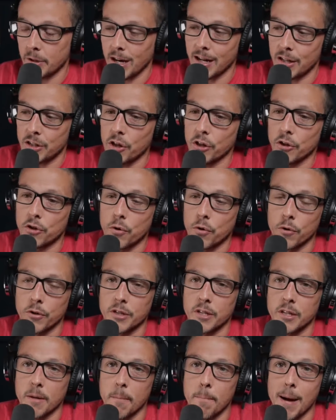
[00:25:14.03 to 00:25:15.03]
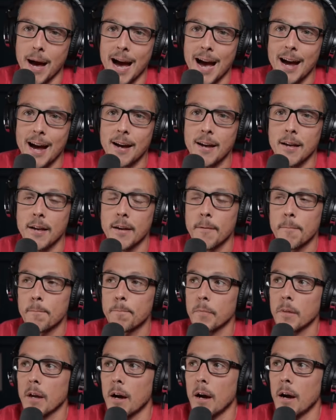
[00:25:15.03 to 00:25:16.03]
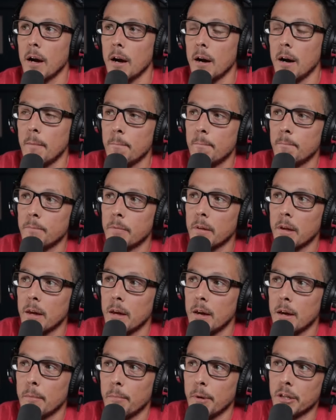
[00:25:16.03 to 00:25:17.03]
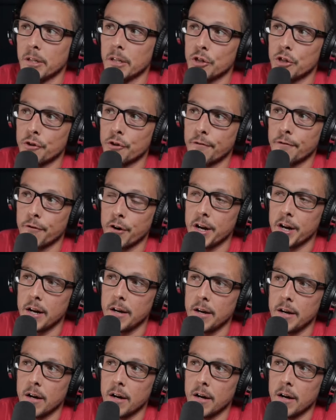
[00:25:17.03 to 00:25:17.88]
I started towards the back because I was afraid